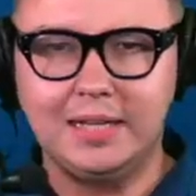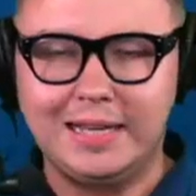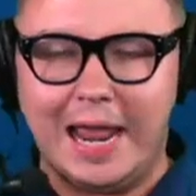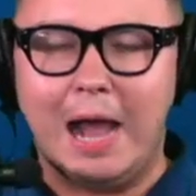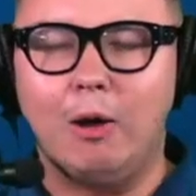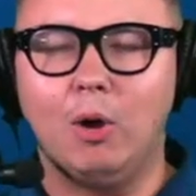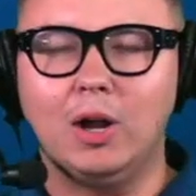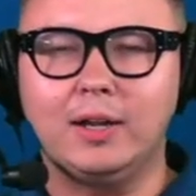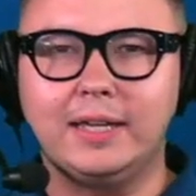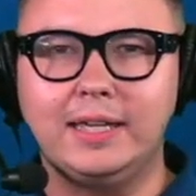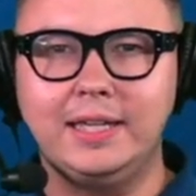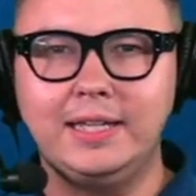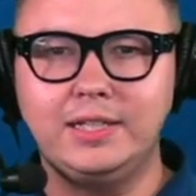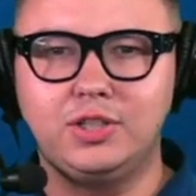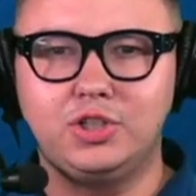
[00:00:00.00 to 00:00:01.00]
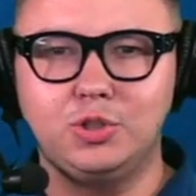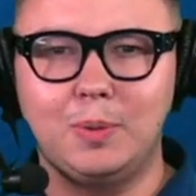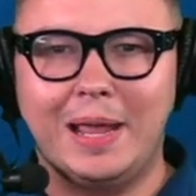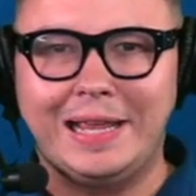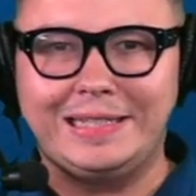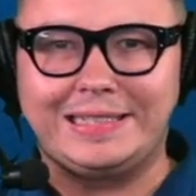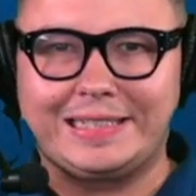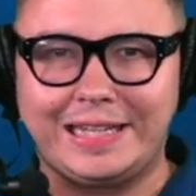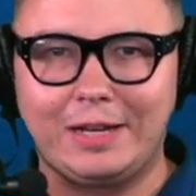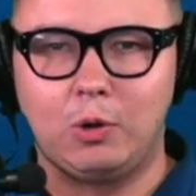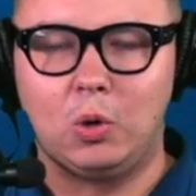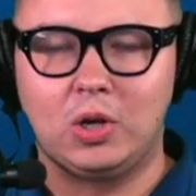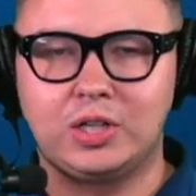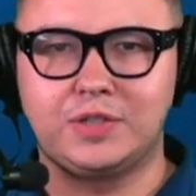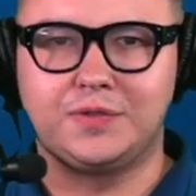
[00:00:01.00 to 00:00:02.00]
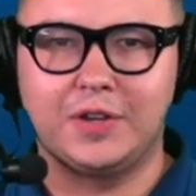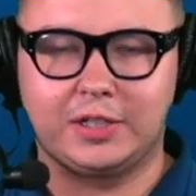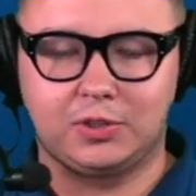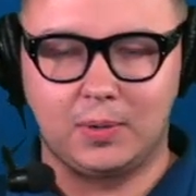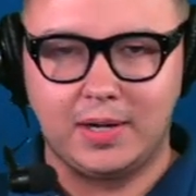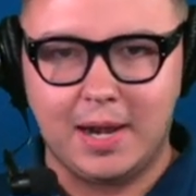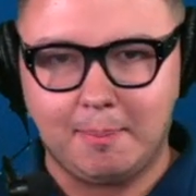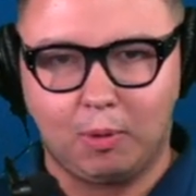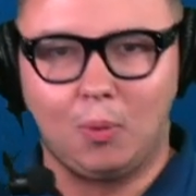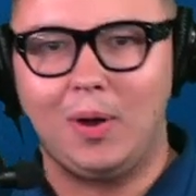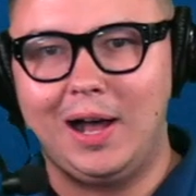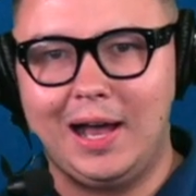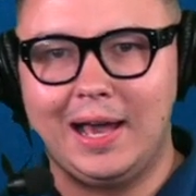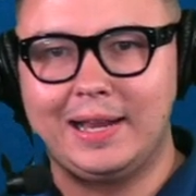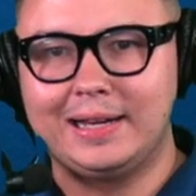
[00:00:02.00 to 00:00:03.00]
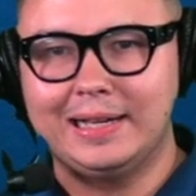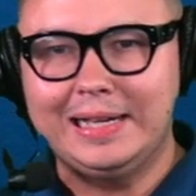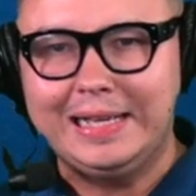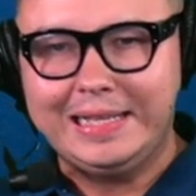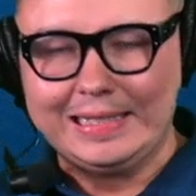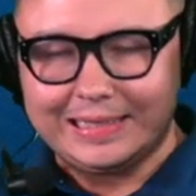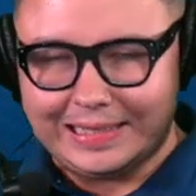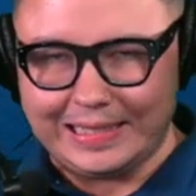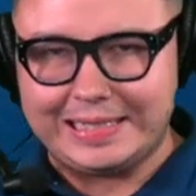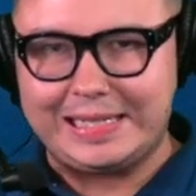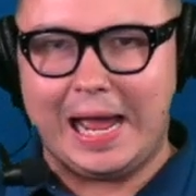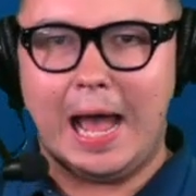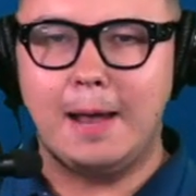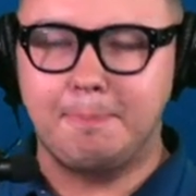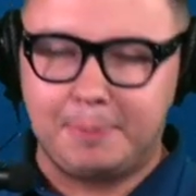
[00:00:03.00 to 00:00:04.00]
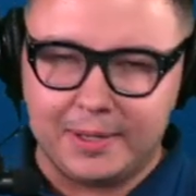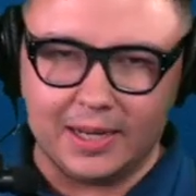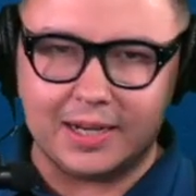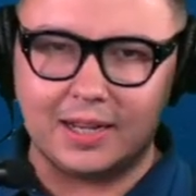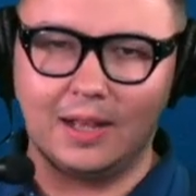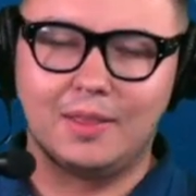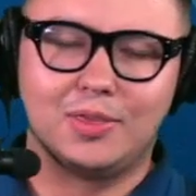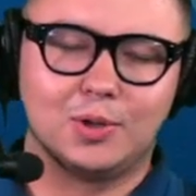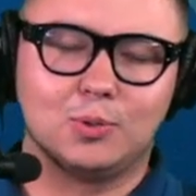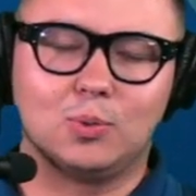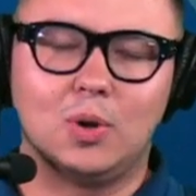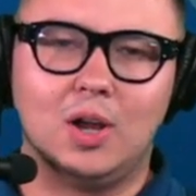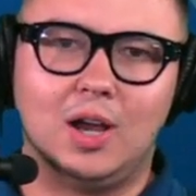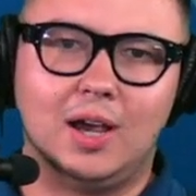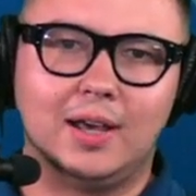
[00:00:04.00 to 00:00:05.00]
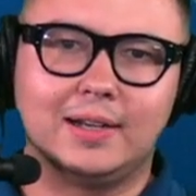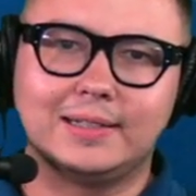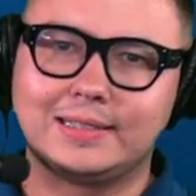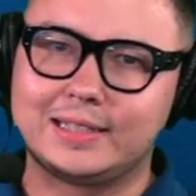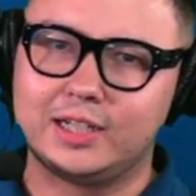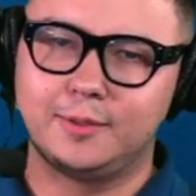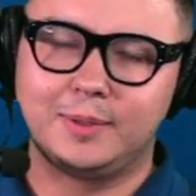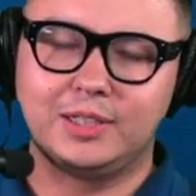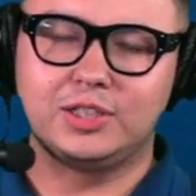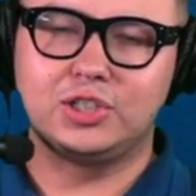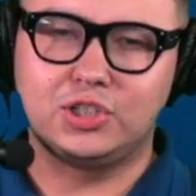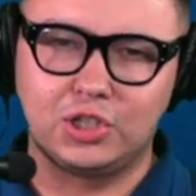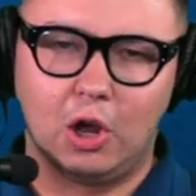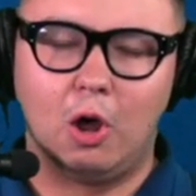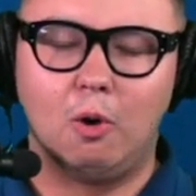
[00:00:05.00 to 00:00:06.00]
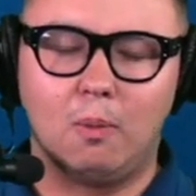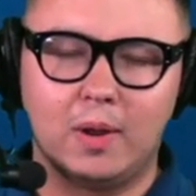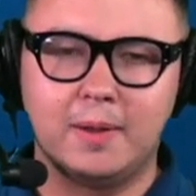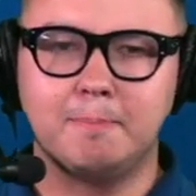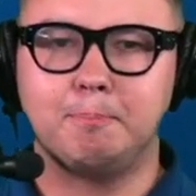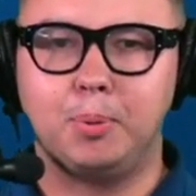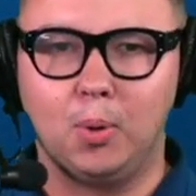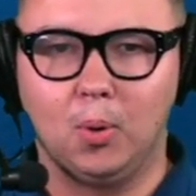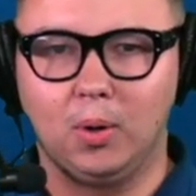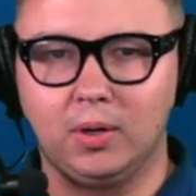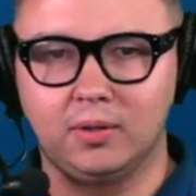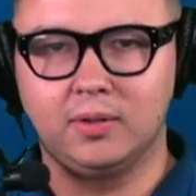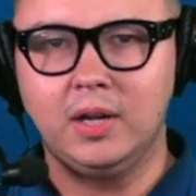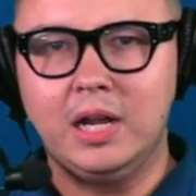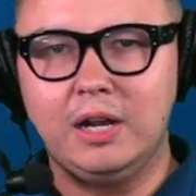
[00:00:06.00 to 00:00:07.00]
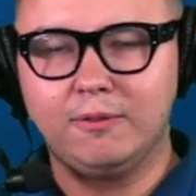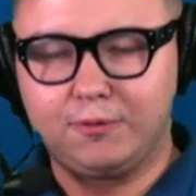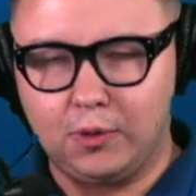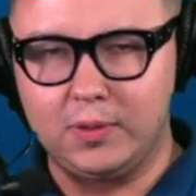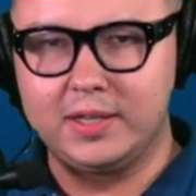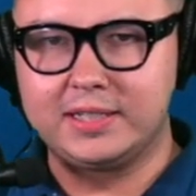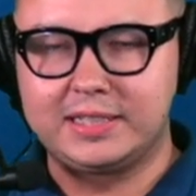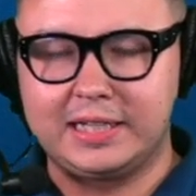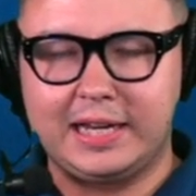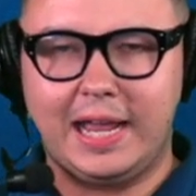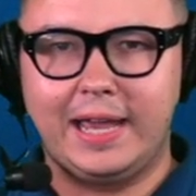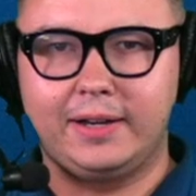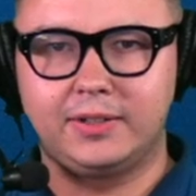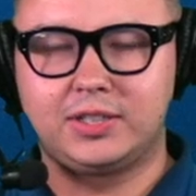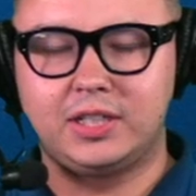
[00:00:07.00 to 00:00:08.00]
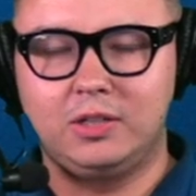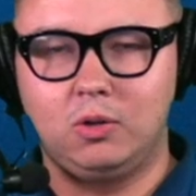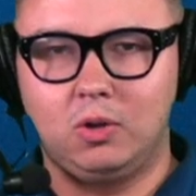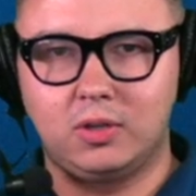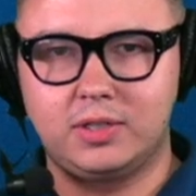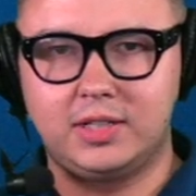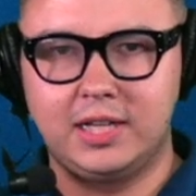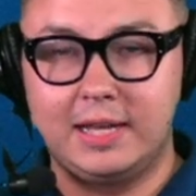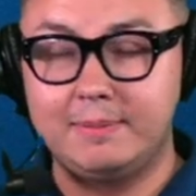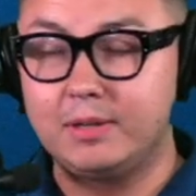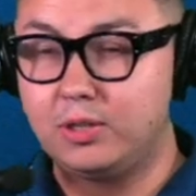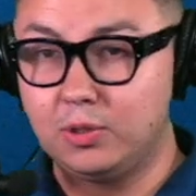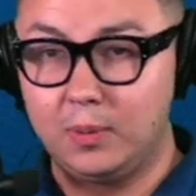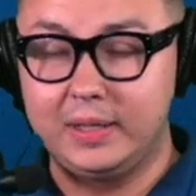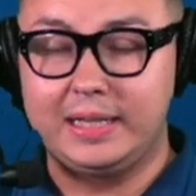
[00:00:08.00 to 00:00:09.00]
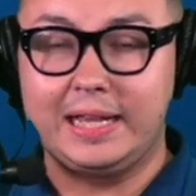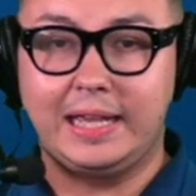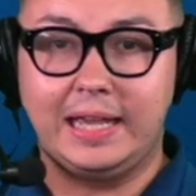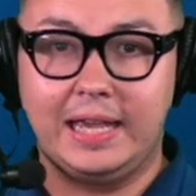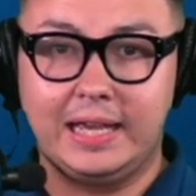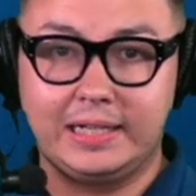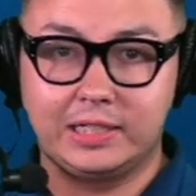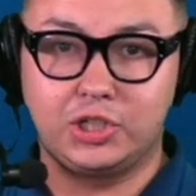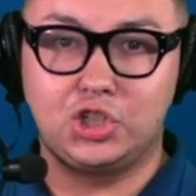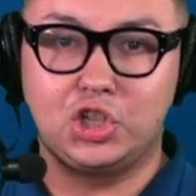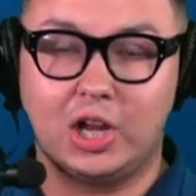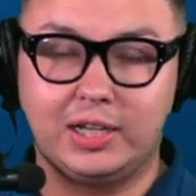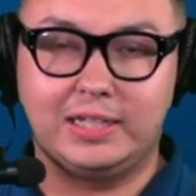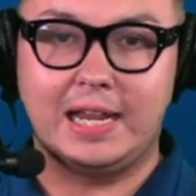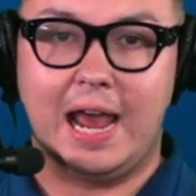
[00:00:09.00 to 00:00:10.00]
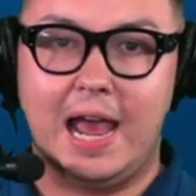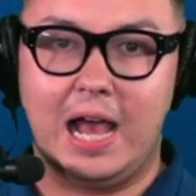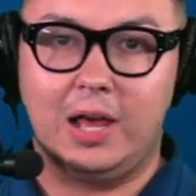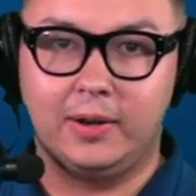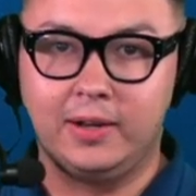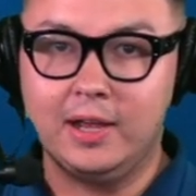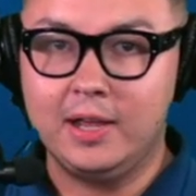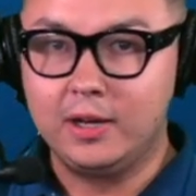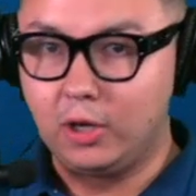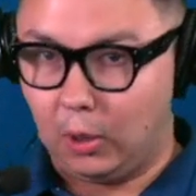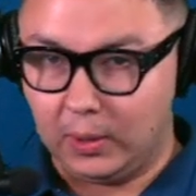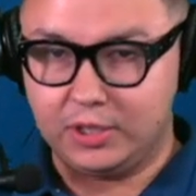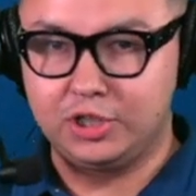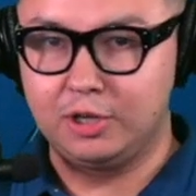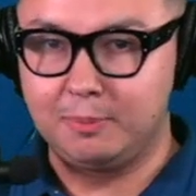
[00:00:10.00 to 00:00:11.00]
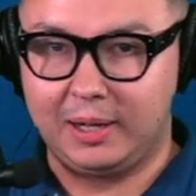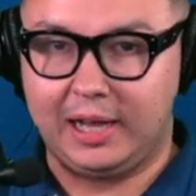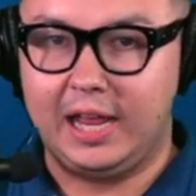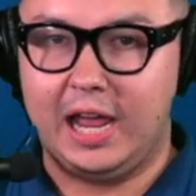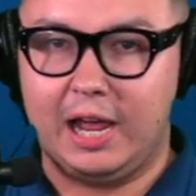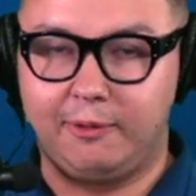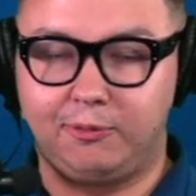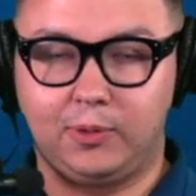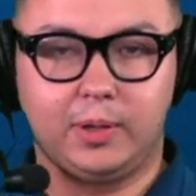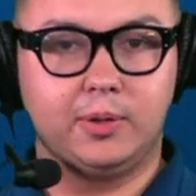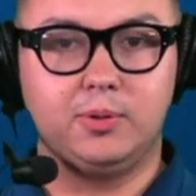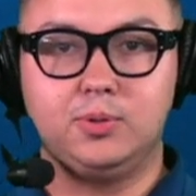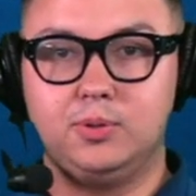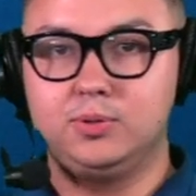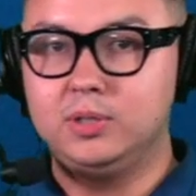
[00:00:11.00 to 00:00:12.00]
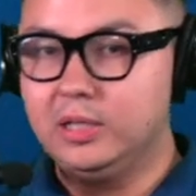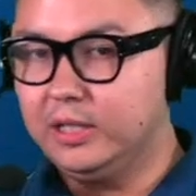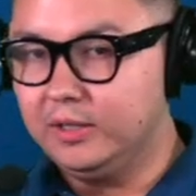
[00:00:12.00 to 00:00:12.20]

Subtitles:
Now our keys to a Seahawks victory. Number one, stopping the run. It's going to be so important for this Seattle Seahawks team to do what they can to shut down Christian McCaffrey, who